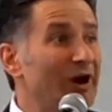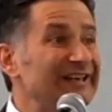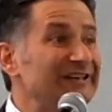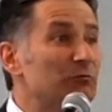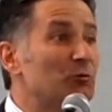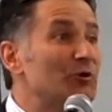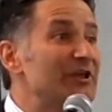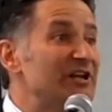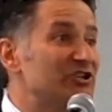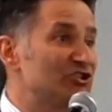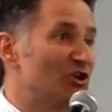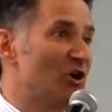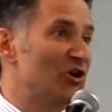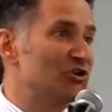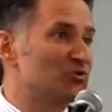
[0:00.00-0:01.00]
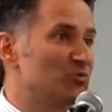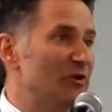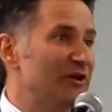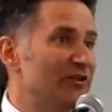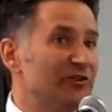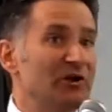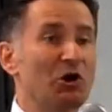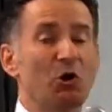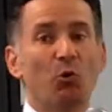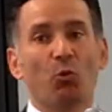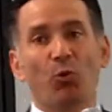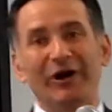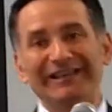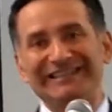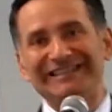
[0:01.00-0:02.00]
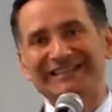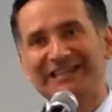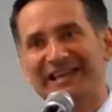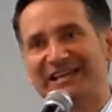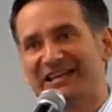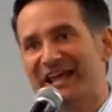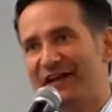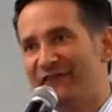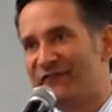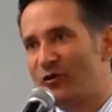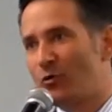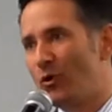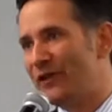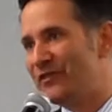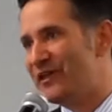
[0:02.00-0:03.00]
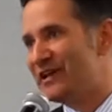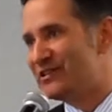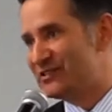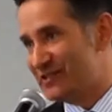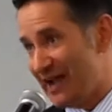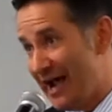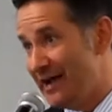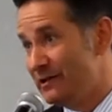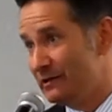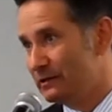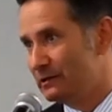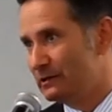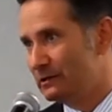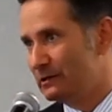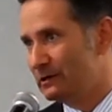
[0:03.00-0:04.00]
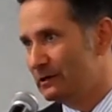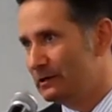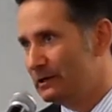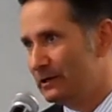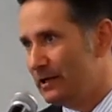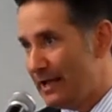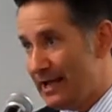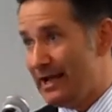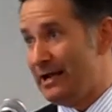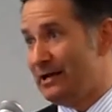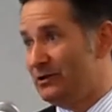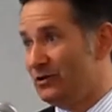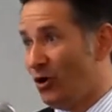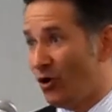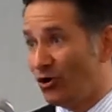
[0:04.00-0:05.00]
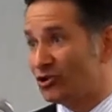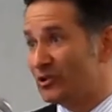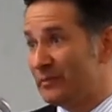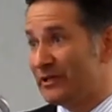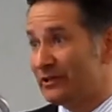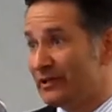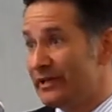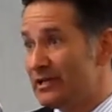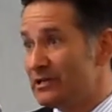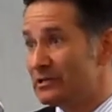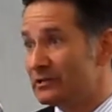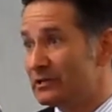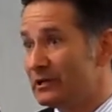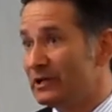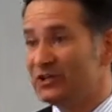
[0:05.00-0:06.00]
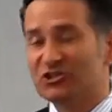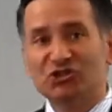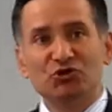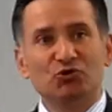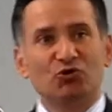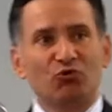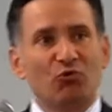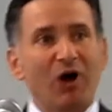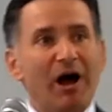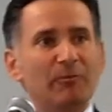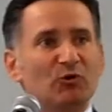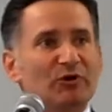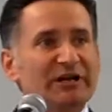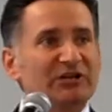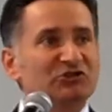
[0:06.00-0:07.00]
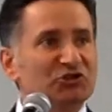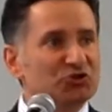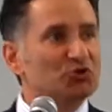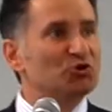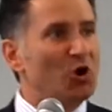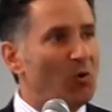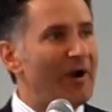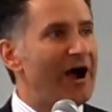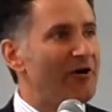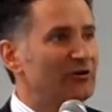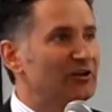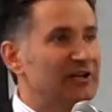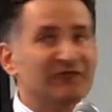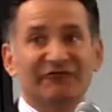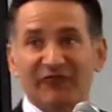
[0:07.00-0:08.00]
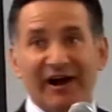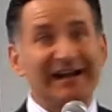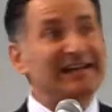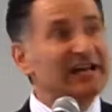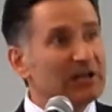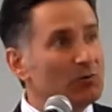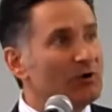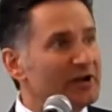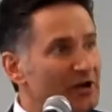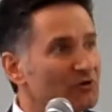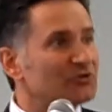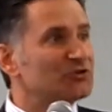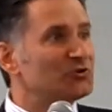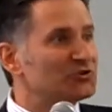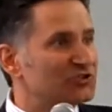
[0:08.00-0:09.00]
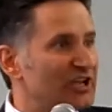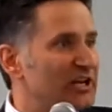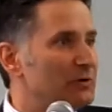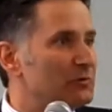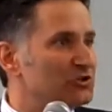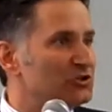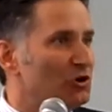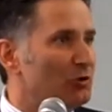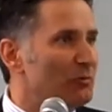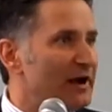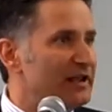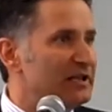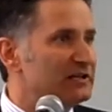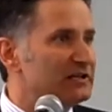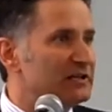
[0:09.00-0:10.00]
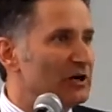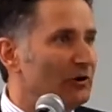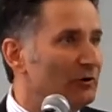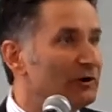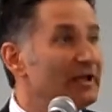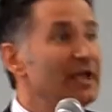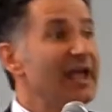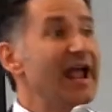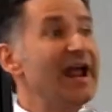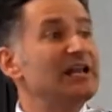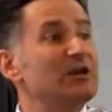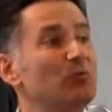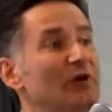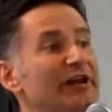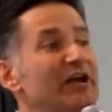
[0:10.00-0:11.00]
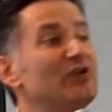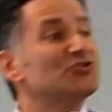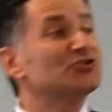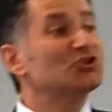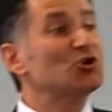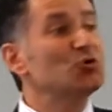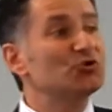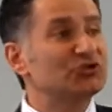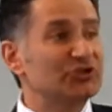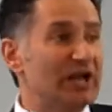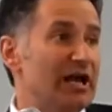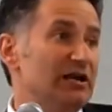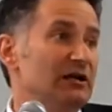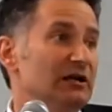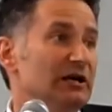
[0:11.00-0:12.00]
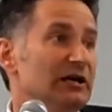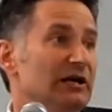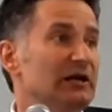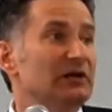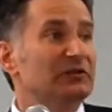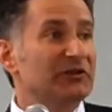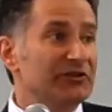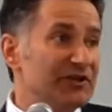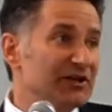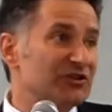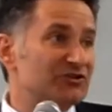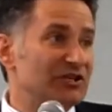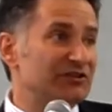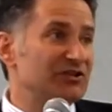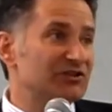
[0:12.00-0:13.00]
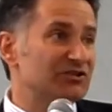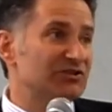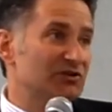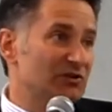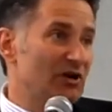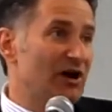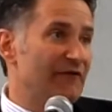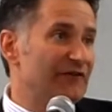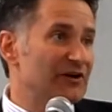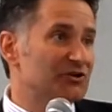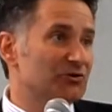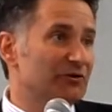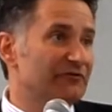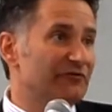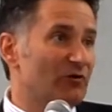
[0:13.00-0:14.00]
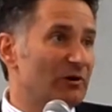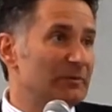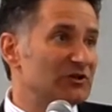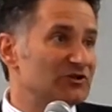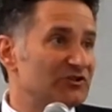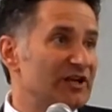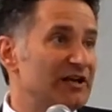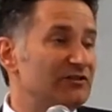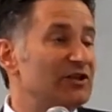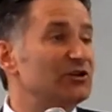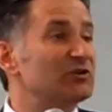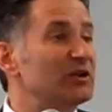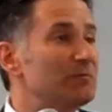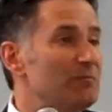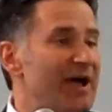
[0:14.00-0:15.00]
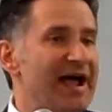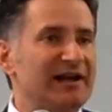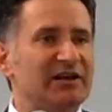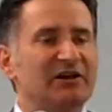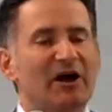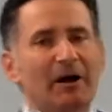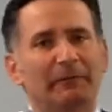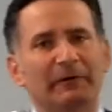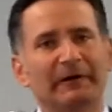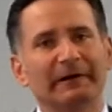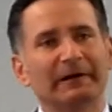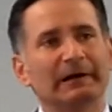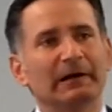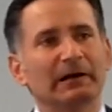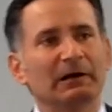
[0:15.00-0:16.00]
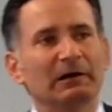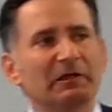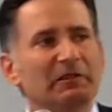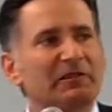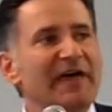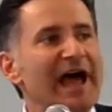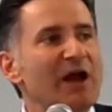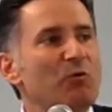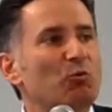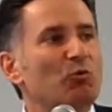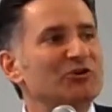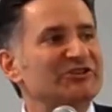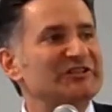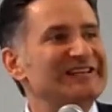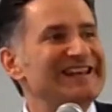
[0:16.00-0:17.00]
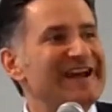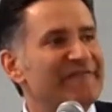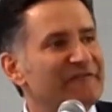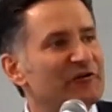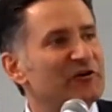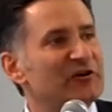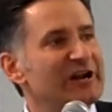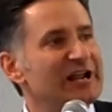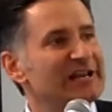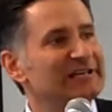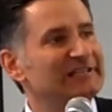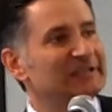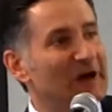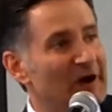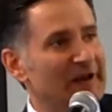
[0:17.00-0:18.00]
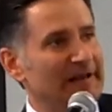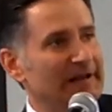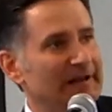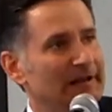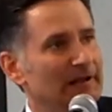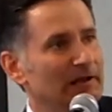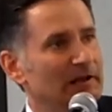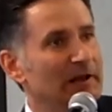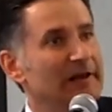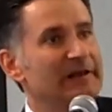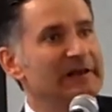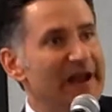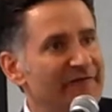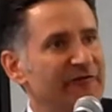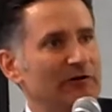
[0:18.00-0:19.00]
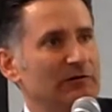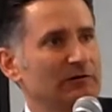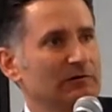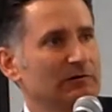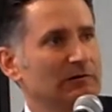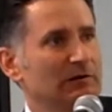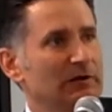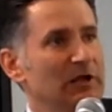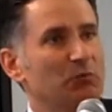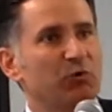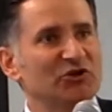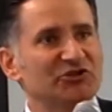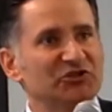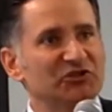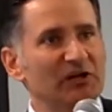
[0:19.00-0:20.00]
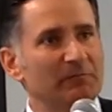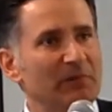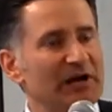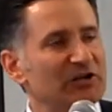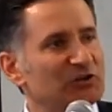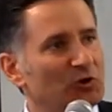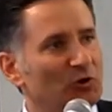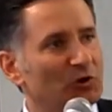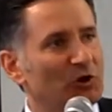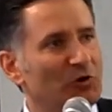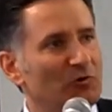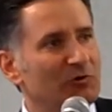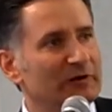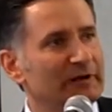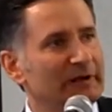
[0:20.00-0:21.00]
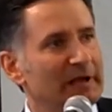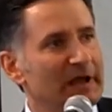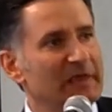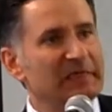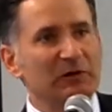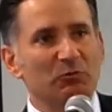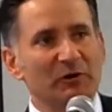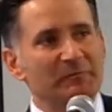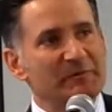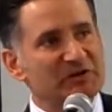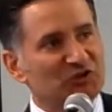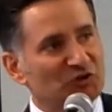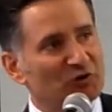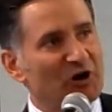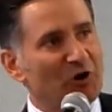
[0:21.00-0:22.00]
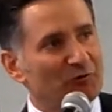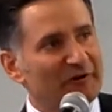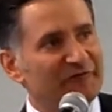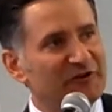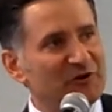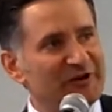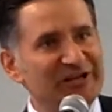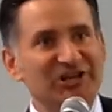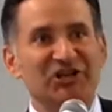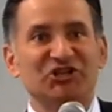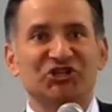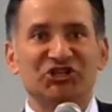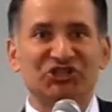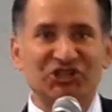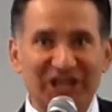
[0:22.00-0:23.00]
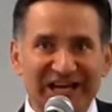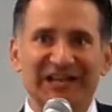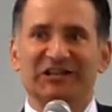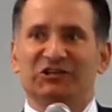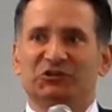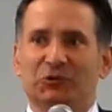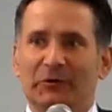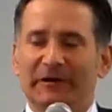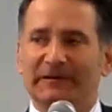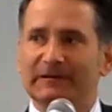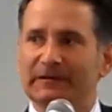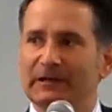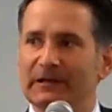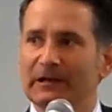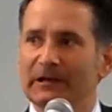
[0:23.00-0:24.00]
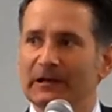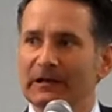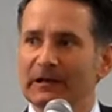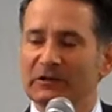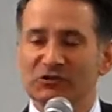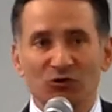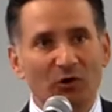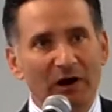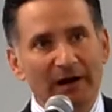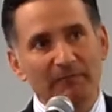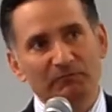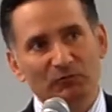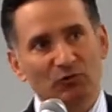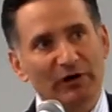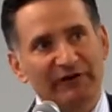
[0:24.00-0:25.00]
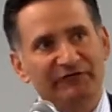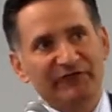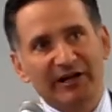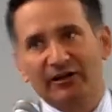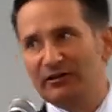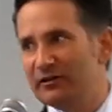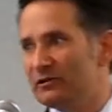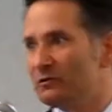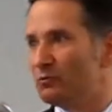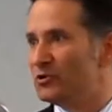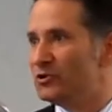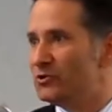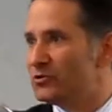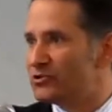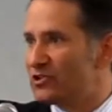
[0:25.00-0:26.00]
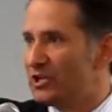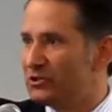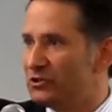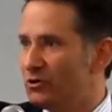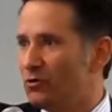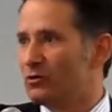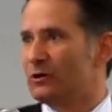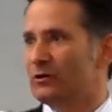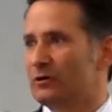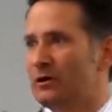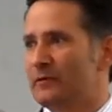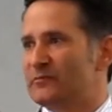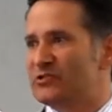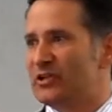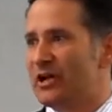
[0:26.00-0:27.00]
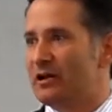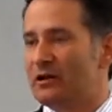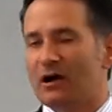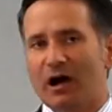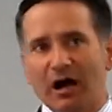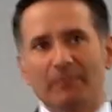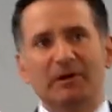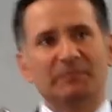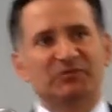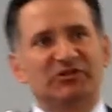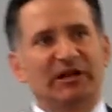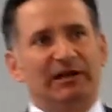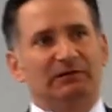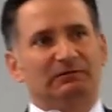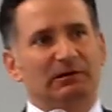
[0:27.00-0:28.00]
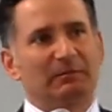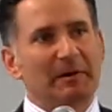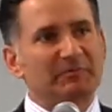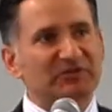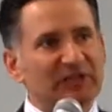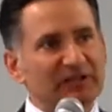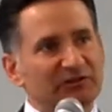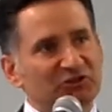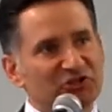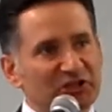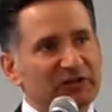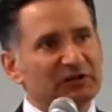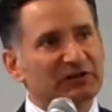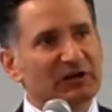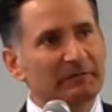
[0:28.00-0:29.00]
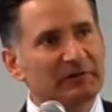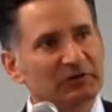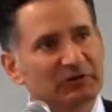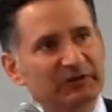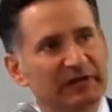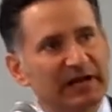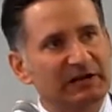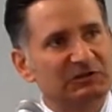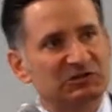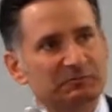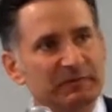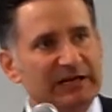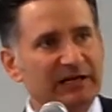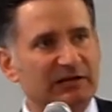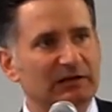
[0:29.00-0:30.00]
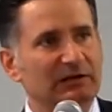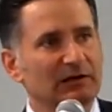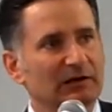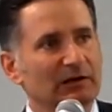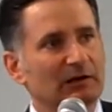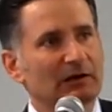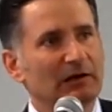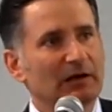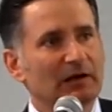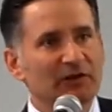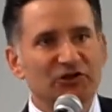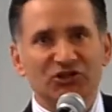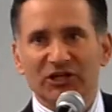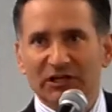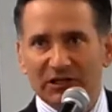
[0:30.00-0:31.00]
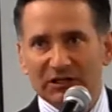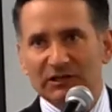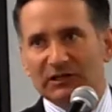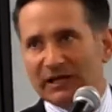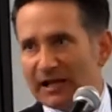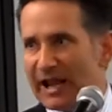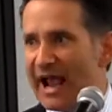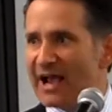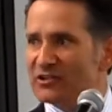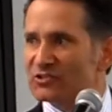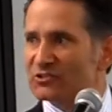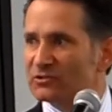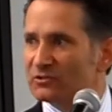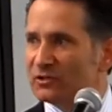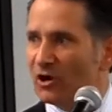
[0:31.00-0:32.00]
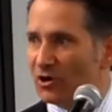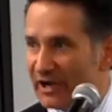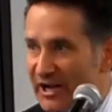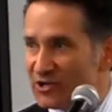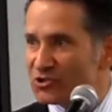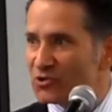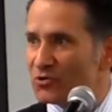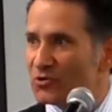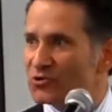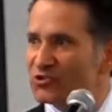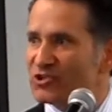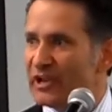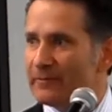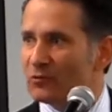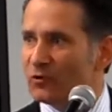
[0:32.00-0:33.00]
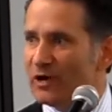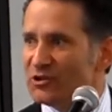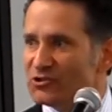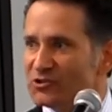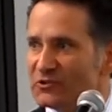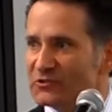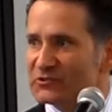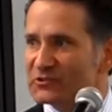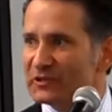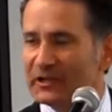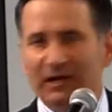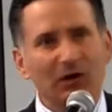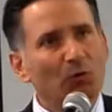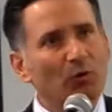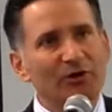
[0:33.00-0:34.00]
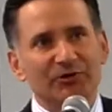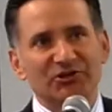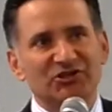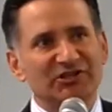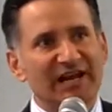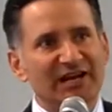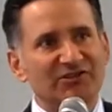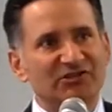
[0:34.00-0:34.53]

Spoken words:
What were they charged with? What did they get for what they said? And ultimately, did you corroborate? Did you go out and find anyone else who said he was known by Indio? Anyone else who said the things that this confidential informant said that can back it up? That was never done. Never. It wasn't done by Yolo, and then when Ms. Krell reviewed it, she didn't do it. So I'm, quite frankly, when you said you were upset, I'm upset. I'm upset that she didn't come here today and speak, and that she didn't answer answer those same questions. Whether it's